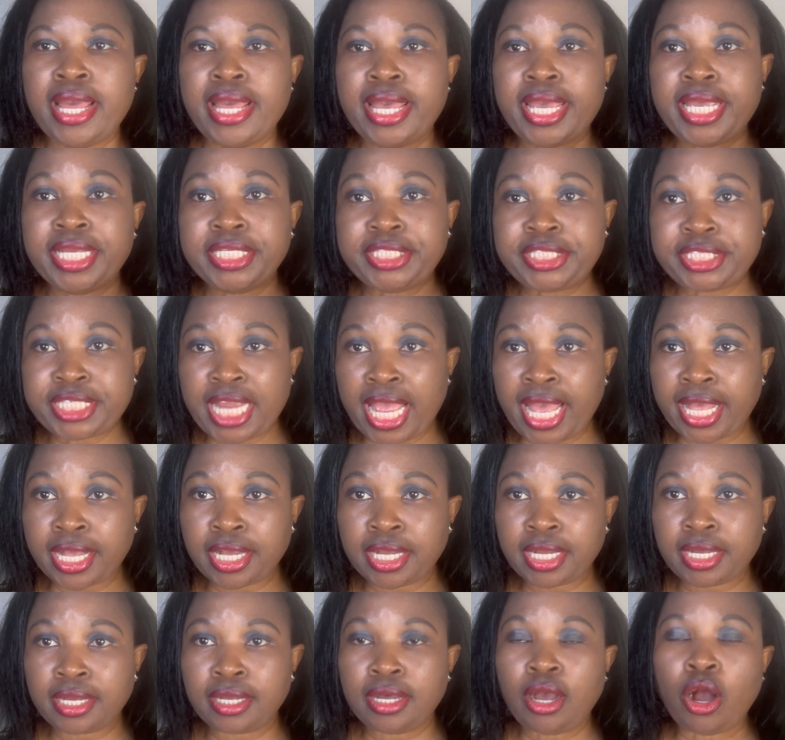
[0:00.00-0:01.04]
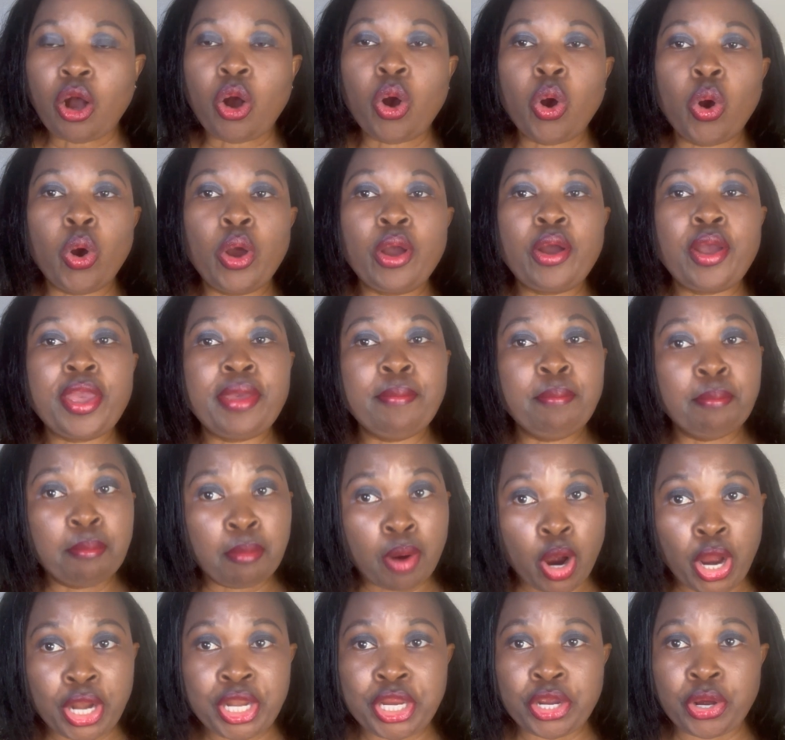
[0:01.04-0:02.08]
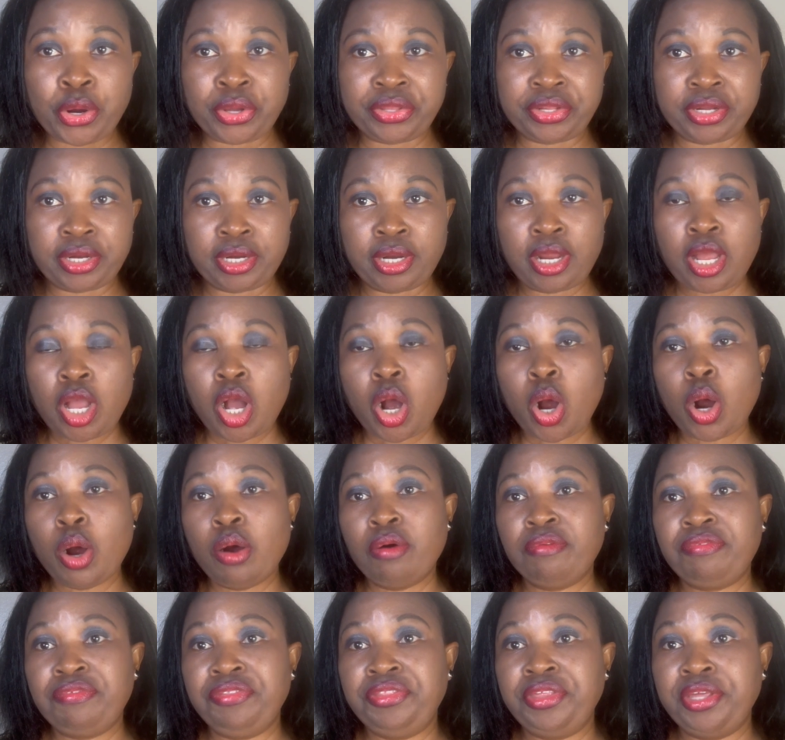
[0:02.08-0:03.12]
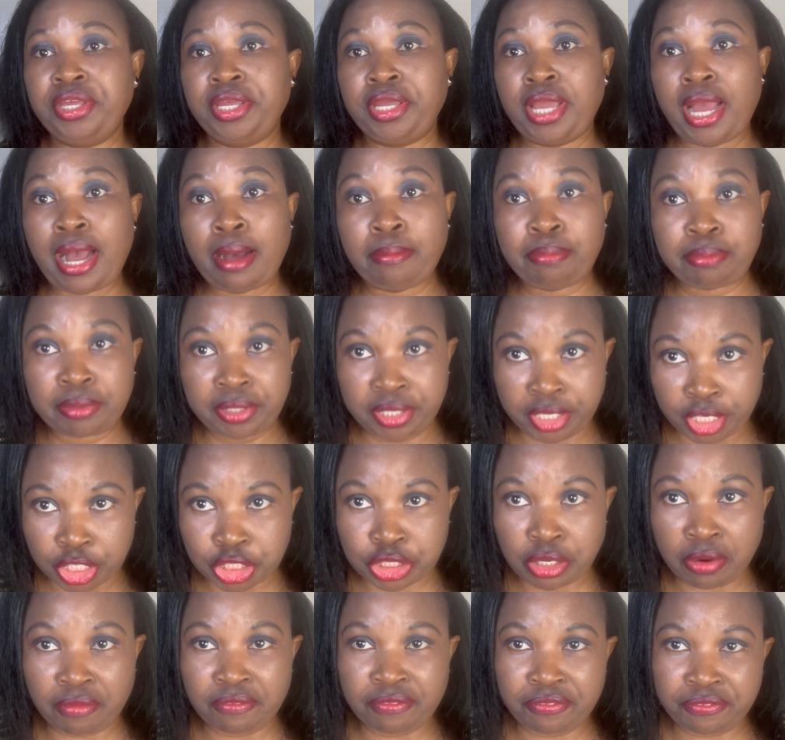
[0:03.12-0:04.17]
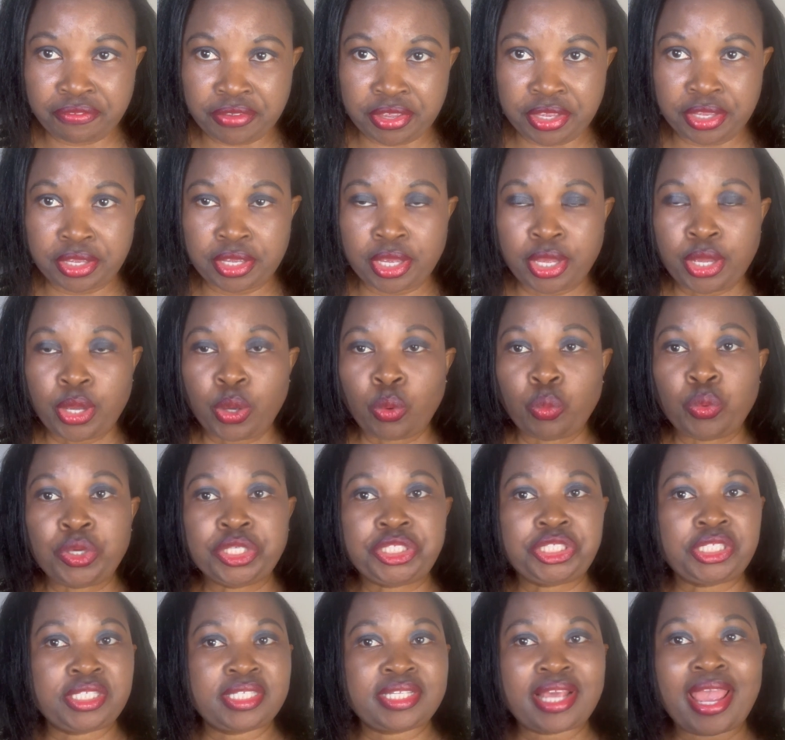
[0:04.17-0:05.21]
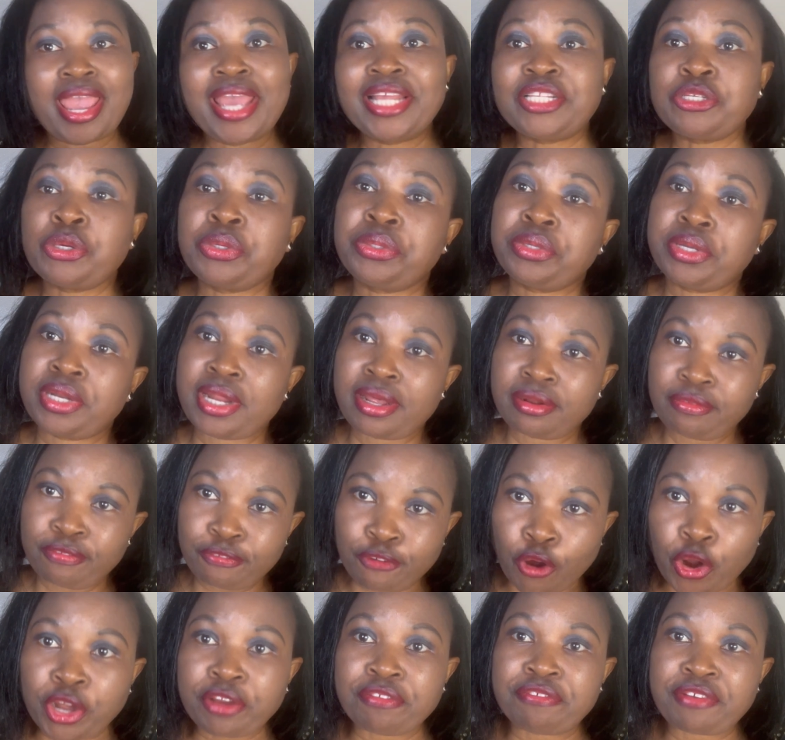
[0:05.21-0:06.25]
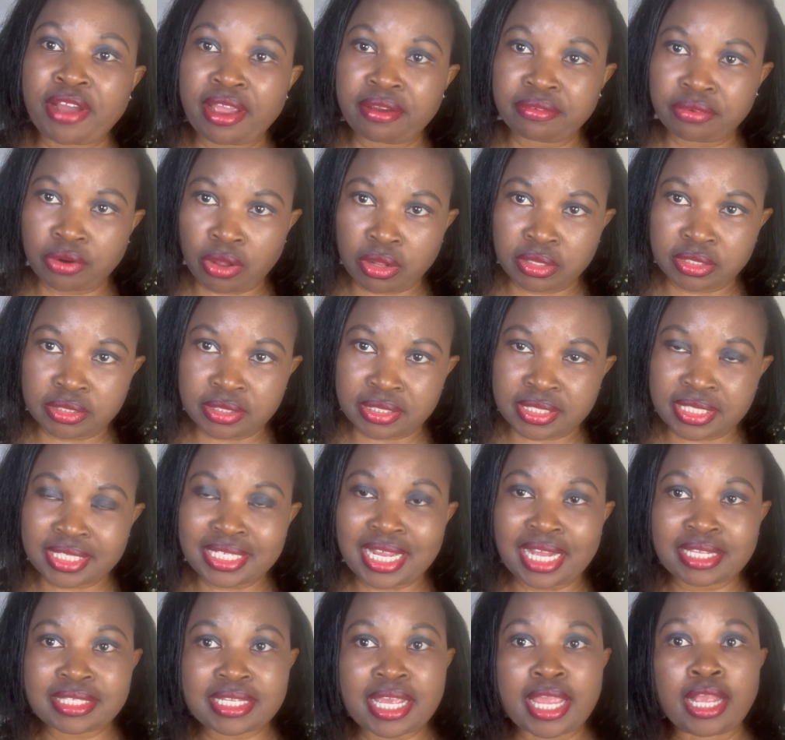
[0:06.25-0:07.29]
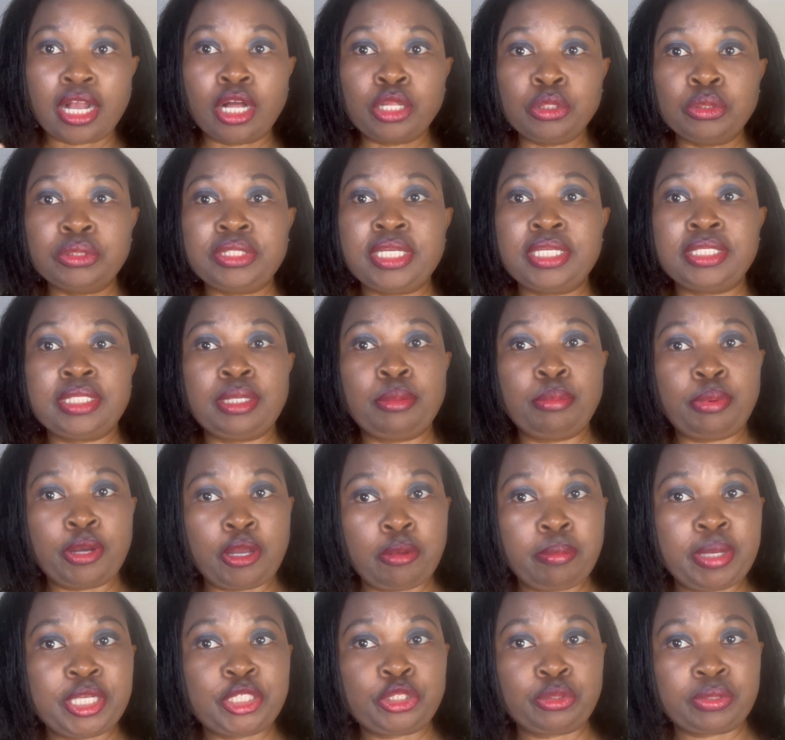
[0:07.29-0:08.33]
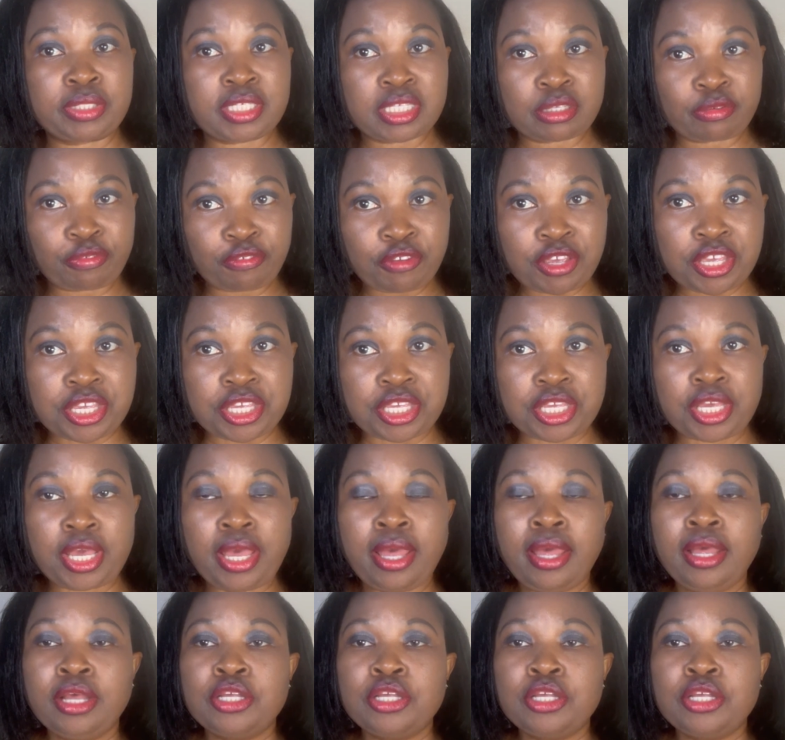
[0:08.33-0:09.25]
A check or a money order of the application fee, which is $845. That's including the biometrics fee.